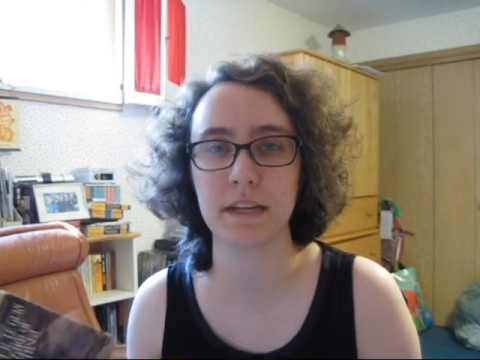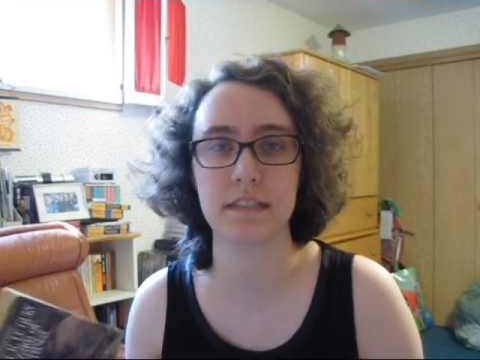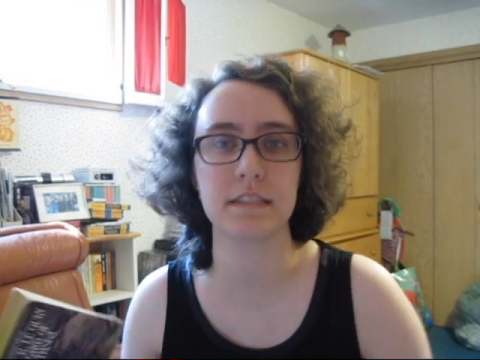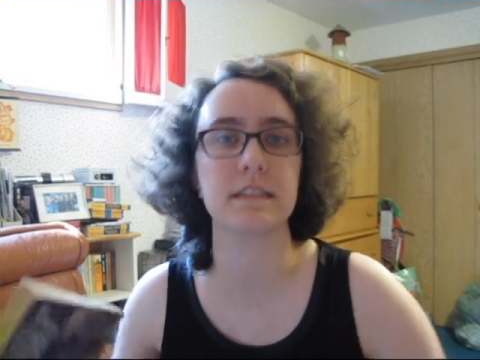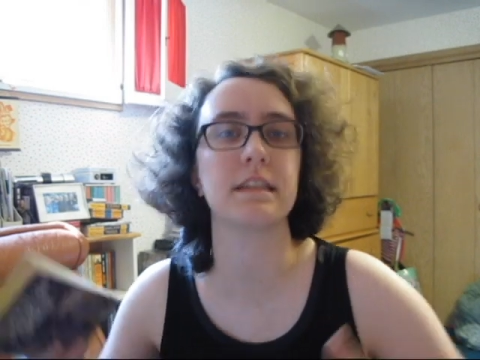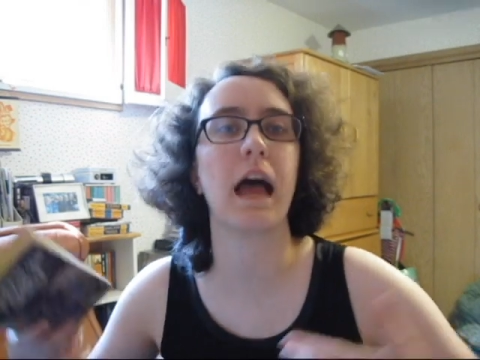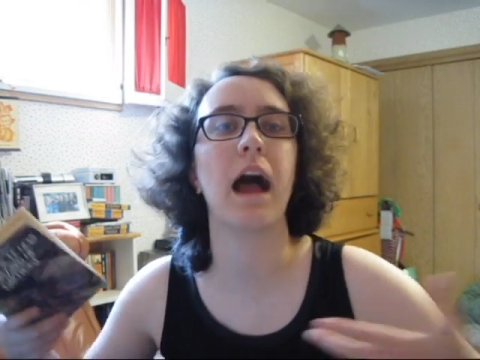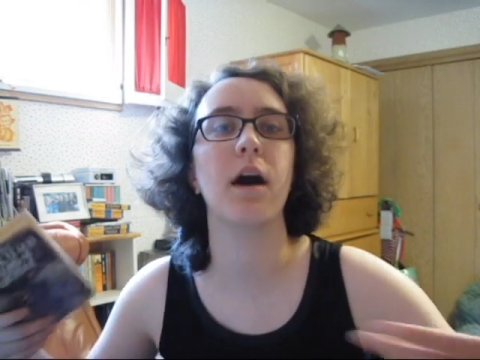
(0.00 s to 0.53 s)
it
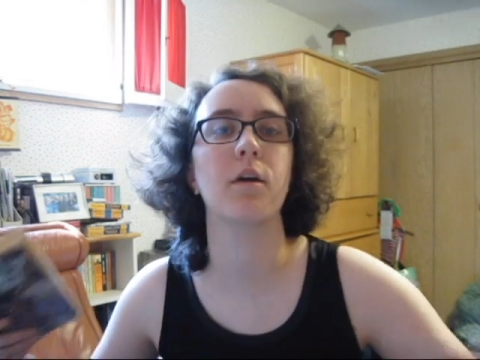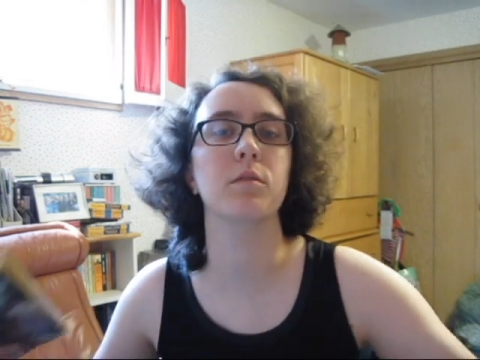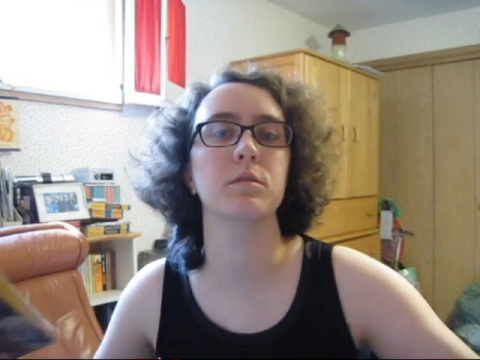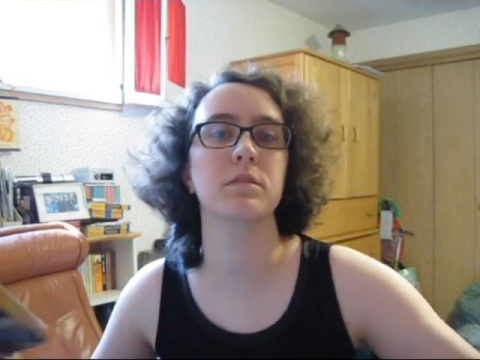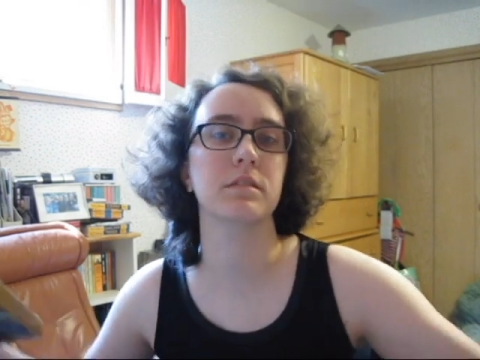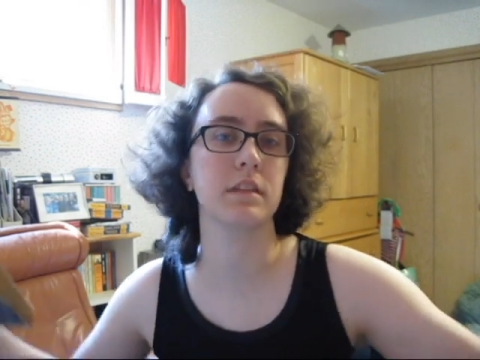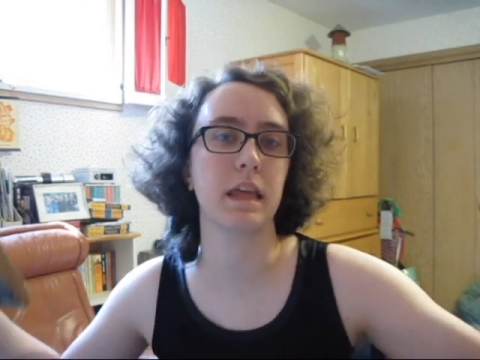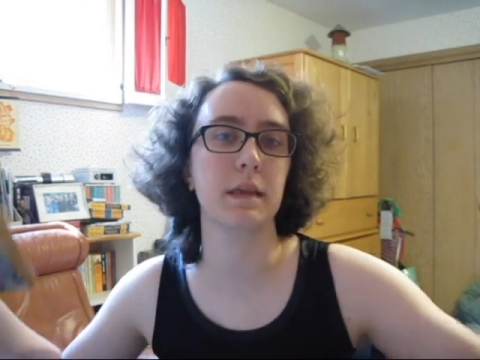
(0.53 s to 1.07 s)

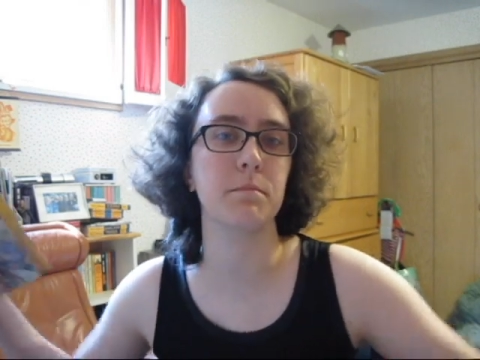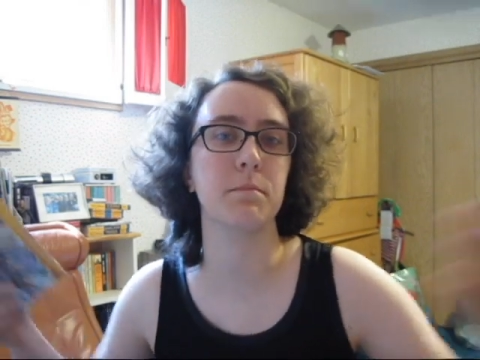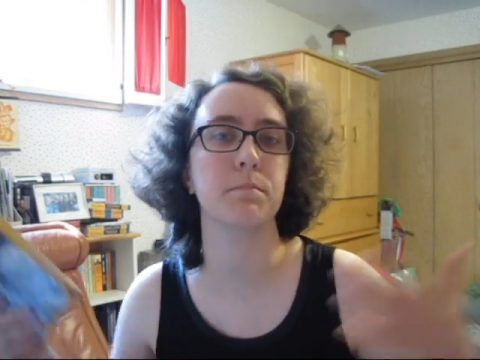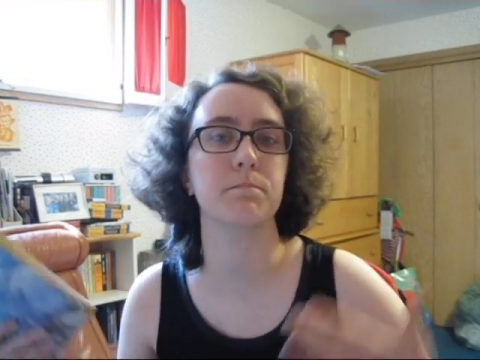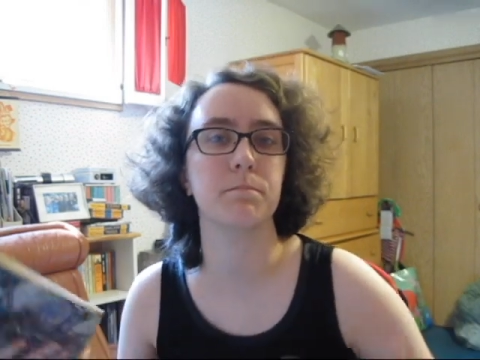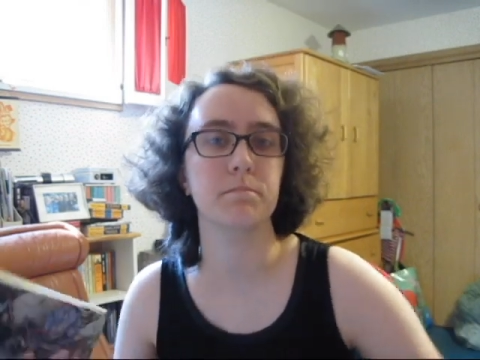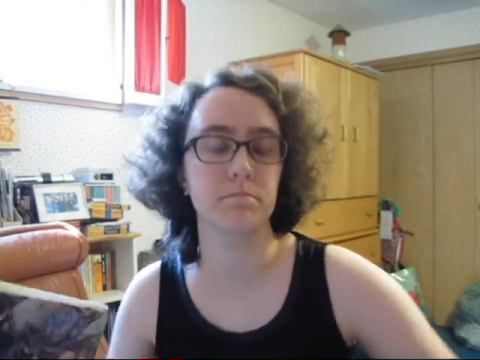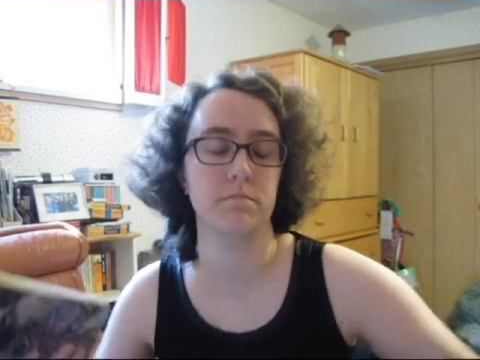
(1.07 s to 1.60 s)
sound, like,
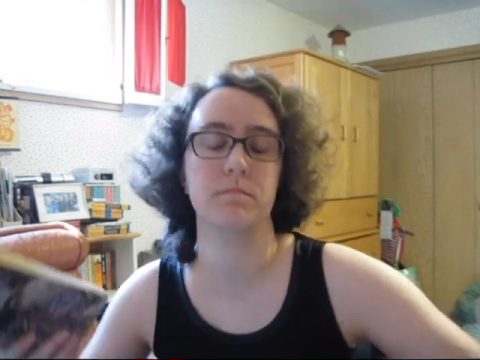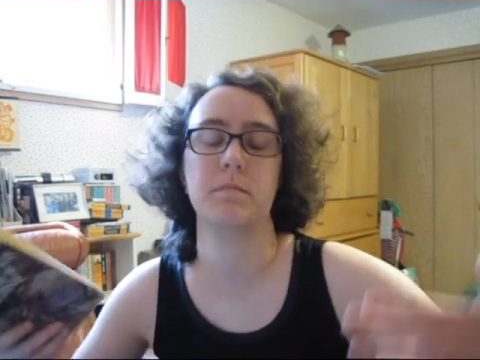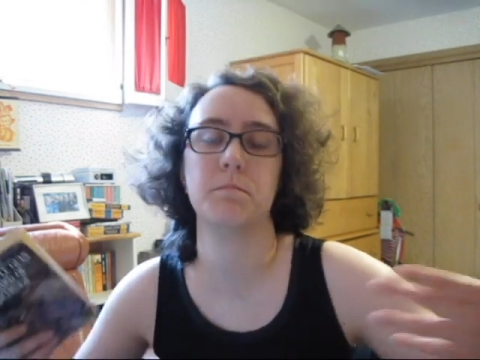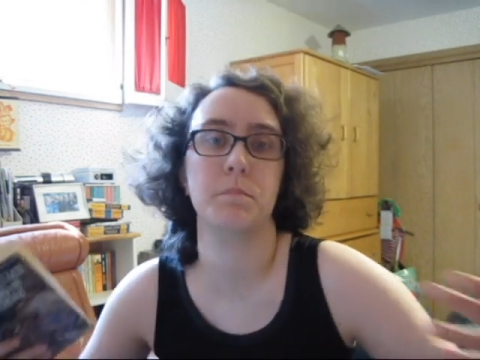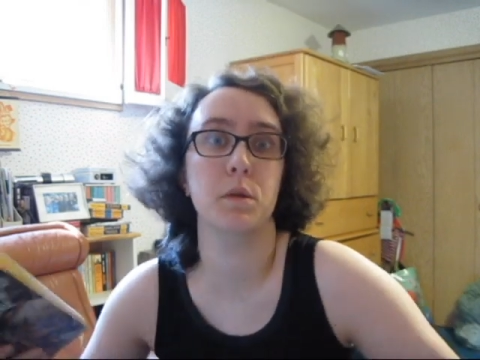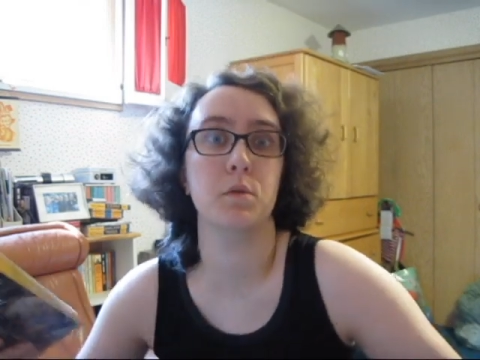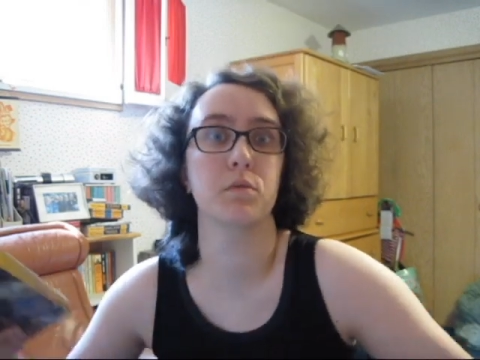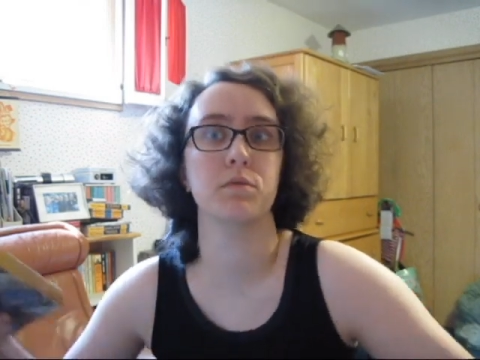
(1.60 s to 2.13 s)

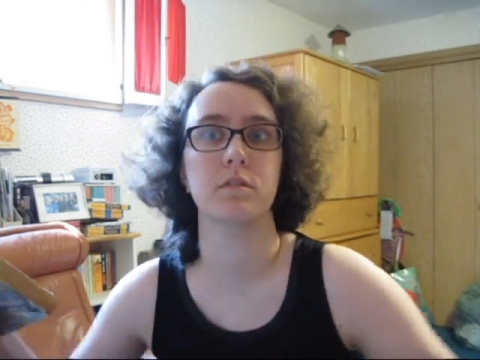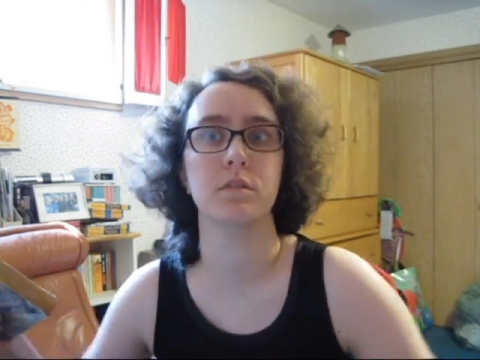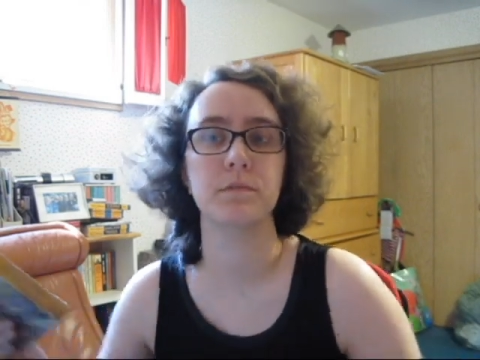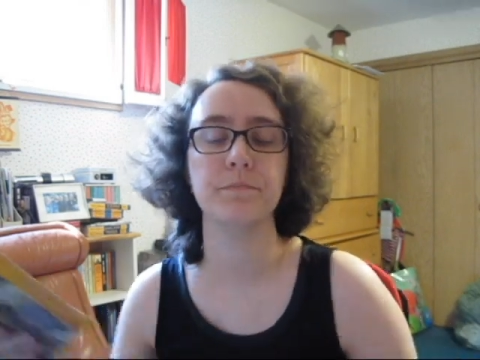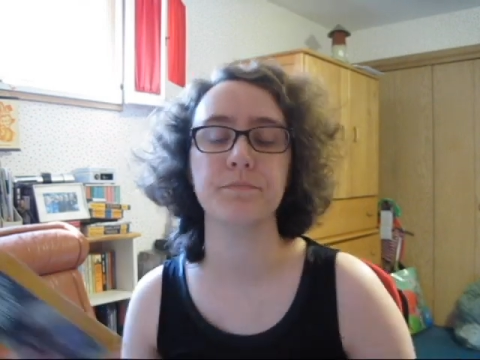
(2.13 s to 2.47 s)
beautiful.